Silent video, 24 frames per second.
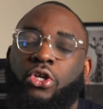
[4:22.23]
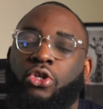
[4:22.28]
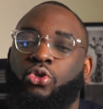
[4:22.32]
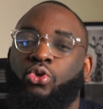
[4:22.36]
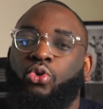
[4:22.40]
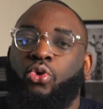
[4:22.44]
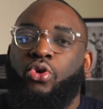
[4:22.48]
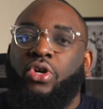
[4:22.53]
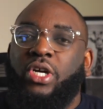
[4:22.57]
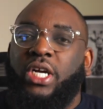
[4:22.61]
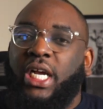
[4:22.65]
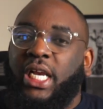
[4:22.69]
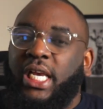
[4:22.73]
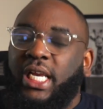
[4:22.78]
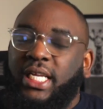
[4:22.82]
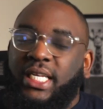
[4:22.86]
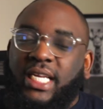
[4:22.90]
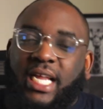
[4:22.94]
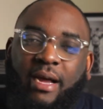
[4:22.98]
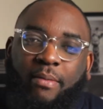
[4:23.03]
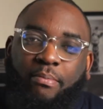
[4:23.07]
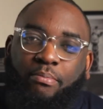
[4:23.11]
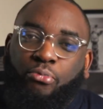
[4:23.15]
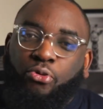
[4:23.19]
Don't click
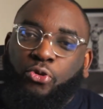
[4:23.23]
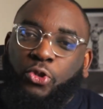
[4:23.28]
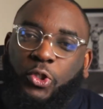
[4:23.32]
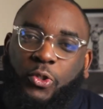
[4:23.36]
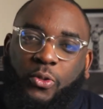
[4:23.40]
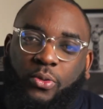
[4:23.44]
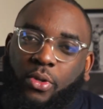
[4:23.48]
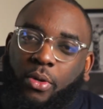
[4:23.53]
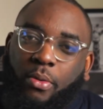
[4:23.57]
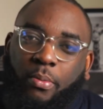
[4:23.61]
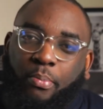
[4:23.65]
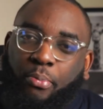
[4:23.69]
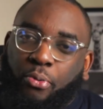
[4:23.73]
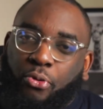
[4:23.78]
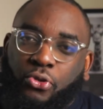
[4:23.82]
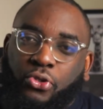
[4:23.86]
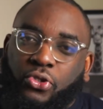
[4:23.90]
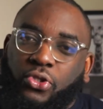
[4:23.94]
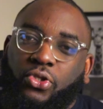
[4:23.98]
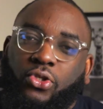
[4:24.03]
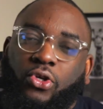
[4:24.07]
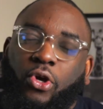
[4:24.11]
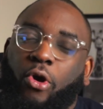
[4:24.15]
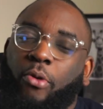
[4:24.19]
that boost
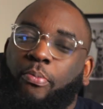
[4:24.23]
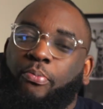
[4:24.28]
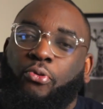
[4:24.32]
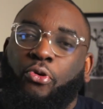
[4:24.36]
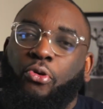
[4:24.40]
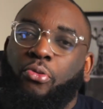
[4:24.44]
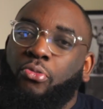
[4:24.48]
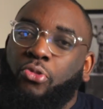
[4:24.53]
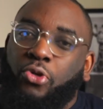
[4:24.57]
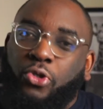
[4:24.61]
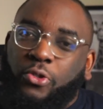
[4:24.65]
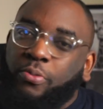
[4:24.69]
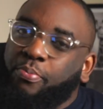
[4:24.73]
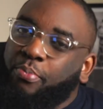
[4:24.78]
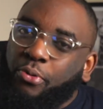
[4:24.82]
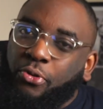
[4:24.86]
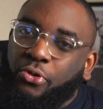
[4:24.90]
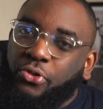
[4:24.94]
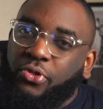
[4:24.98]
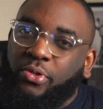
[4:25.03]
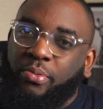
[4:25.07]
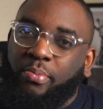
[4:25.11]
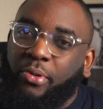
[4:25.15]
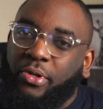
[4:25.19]
post or promote
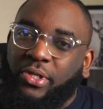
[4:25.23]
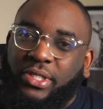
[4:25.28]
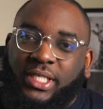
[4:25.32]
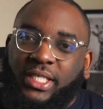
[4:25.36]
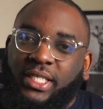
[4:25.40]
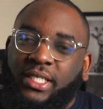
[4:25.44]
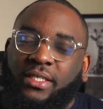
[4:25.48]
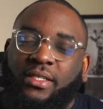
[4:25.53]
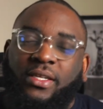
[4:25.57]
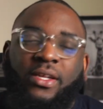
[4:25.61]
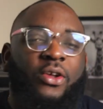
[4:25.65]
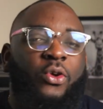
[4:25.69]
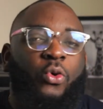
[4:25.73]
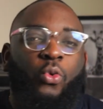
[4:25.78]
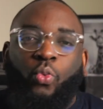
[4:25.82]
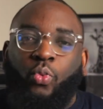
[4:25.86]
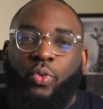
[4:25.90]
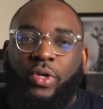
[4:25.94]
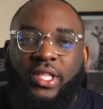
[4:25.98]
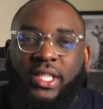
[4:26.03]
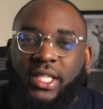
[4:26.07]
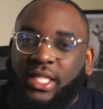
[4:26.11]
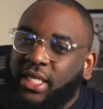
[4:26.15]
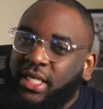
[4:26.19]
post button
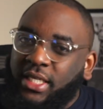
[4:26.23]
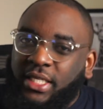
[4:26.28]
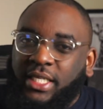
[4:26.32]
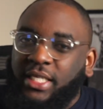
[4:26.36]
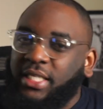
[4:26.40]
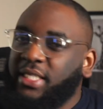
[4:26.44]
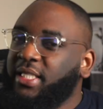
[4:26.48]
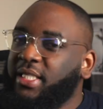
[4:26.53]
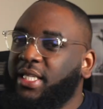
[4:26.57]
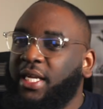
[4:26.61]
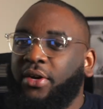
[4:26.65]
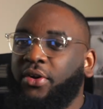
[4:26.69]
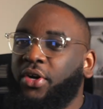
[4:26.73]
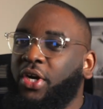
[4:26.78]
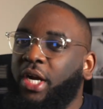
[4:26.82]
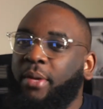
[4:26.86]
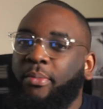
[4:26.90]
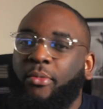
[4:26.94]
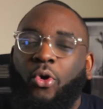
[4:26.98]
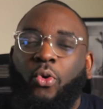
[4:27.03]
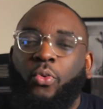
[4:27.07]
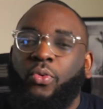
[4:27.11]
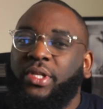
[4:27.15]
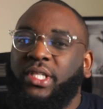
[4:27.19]
within Instagram
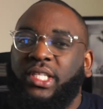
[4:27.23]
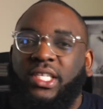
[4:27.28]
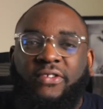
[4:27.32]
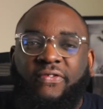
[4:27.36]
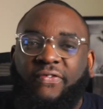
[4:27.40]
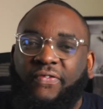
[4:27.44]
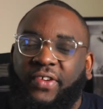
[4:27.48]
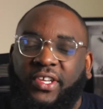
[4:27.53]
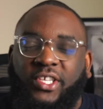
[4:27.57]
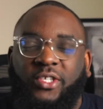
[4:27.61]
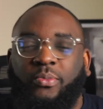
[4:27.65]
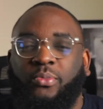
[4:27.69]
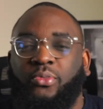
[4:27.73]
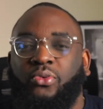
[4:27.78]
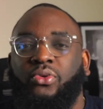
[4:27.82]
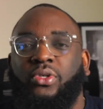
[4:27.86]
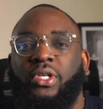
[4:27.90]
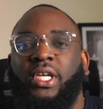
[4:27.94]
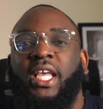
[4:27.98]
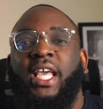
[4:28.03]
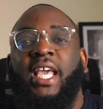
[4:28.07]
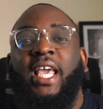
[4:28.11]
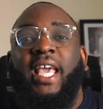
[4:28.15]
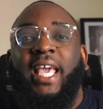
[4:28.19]
or within Facebook.
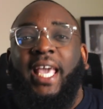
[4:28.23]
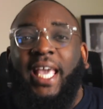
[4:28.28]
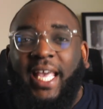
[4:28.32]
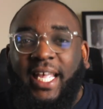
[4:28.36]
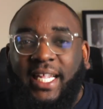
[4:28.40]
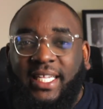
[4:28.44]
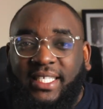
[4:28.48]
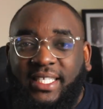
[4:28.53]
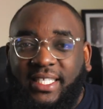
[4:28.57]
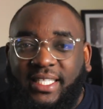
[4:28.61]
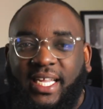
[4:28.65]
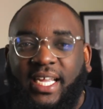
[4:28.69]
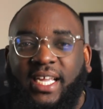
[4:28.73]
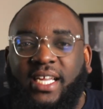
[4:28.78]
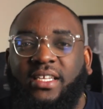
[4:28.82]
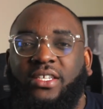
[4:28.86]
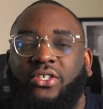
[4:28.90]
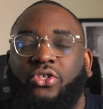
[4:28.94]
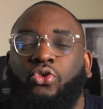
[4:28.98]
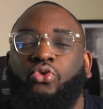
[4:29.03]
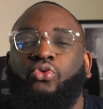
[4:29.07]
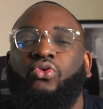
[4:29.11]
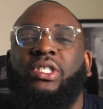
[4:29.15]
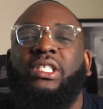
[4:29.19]
Instead,
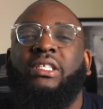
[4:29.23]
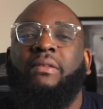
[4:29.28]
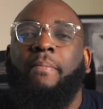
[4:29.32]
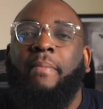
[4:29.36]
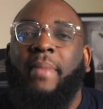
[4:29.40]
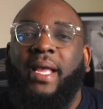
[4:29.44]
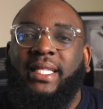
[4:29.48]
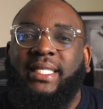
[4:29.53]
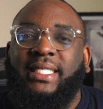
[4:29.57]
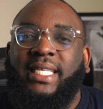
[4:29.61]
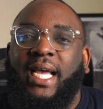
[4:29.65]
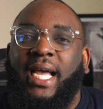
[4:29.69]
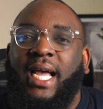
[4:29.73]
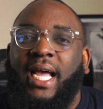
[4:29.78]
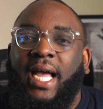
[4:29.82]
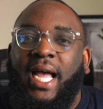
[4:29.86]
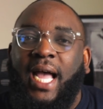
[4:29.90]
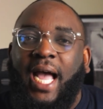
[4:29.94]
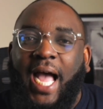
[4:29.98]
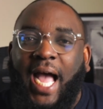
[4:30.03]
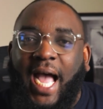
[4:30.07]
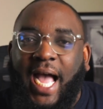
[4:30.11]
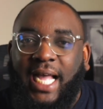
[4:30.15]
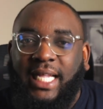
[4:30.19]
use the Meta
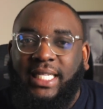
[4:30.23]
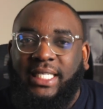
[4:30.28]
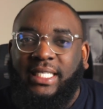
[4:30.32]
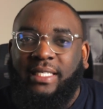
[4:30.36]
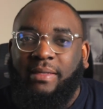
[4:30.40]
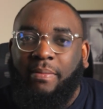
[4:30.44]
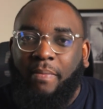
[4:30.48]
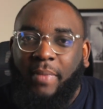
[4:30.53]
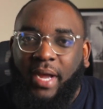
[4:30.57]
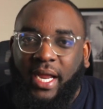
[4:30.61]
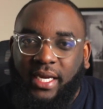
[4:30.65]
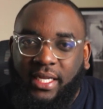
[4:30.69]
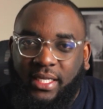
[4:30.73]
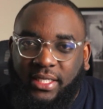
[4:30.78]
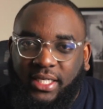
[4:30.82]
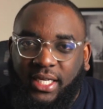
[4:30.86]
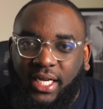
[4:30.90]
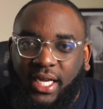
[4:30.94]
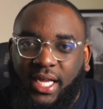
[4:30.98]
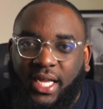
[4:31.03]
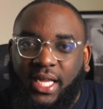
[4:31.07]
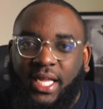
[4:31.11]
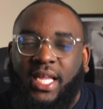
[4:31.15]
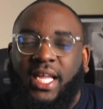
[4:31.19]
Ads
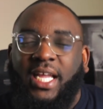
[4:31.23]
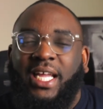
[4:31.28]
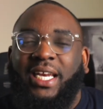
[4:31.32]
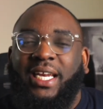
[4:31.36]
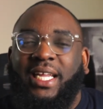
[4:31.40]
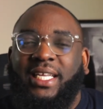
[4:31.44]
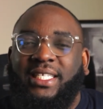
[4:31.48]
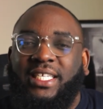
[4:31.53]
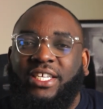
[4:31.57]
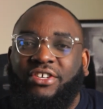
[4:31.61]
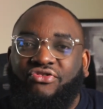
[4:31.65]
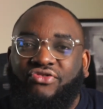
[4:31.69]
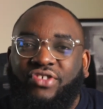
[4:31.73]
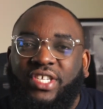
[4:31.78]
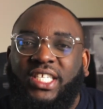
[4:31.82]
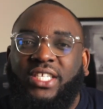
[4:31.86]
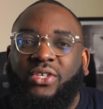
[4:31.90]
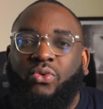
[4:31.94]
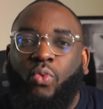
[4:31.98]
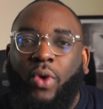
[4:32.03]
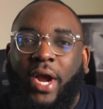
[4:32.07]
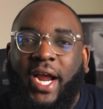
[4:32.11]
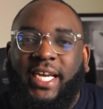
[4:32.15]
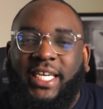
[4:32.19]
Manager. There's a reason
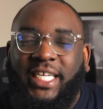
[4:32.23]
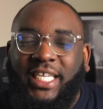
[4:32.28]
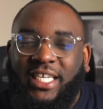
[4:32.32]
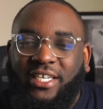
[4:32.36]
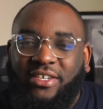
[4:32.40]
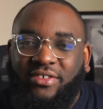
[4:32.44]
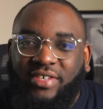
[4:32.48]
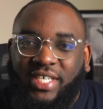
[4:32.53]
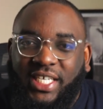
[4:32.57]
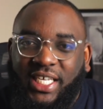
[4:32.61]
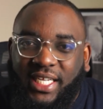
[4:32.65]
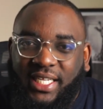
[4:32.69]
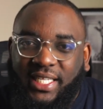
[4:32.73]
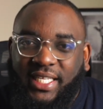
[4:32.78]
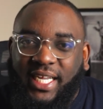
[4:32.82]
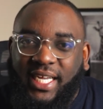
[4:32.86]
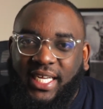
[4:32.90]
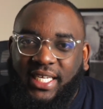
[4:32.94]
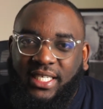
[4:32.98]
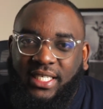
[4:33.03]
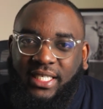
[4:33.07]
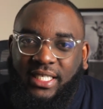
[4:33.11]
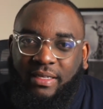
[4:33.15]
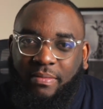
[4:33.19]
why they
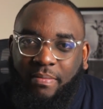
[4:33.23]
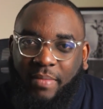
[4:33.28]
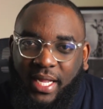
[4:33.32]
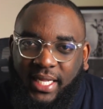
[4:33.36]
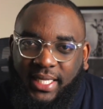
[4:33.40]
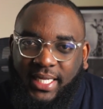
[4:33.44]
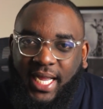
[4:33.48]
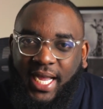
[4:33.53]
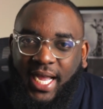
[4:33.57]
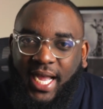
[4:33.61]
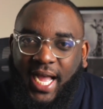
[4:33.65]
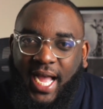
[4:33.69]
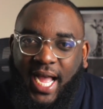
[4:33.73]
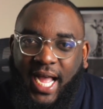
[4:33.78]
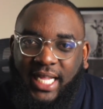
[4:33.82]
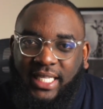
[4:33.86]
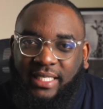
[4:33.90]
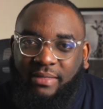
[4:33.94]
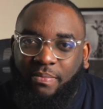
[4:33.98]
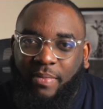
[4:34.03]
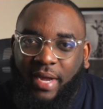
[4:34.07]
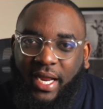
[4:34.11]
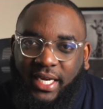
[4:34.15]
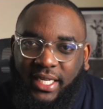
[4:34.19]
created the Meta Ads
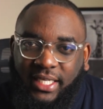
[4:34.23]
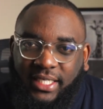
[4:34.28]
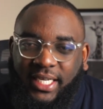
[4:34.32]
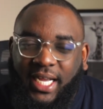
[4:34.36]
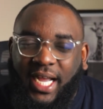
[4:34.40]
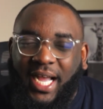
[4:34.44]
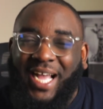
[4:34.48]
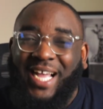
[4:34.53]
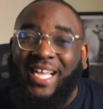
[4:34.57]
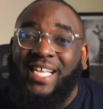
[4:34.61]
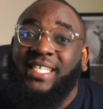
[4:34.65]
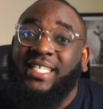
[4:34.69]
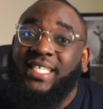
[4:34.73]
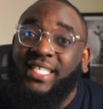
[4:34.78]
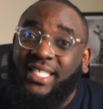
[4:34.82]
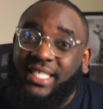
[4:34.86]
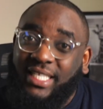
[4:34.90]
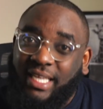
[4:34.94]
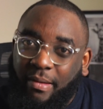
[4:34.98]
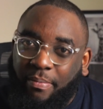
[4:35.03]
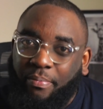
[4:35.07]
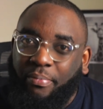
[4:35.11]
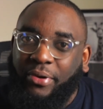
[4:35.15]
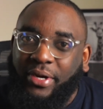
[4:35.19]
Manager
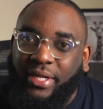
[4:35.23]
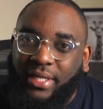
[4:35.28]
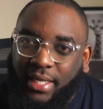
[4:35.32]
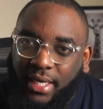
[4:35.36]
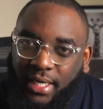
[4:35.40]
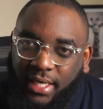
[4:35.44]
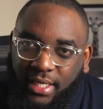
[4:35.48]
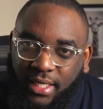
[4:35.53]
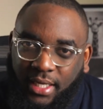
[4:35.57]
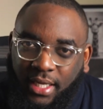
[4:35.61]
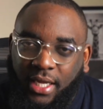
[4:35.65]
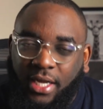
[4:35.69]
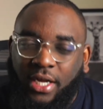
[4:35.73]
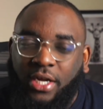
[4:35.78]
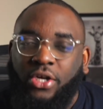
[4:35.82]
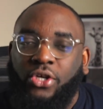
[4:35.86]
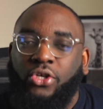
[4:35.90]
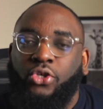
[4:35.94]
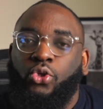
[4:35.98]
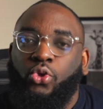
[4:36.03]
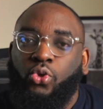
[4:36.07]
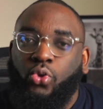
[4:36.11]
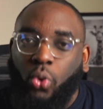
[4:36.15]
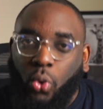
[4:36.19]
separately.
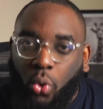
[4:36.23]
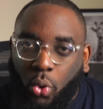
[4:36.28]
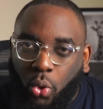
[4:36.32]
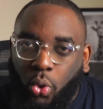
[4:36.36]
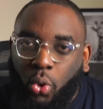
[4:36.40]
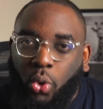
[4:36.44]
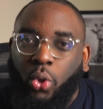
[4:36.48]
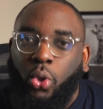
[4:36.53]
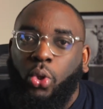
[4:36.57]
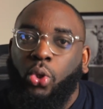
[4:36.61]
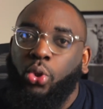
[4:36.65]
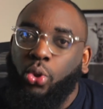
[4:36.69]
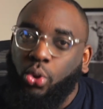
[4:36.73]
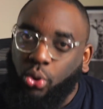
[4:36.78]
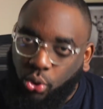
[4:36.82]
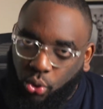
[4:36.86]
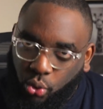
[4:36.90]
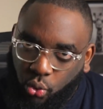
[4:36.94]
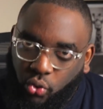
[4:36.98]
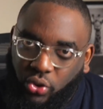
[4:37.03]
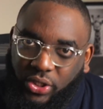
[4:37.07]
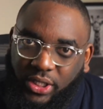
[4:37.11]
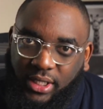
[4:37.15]
So use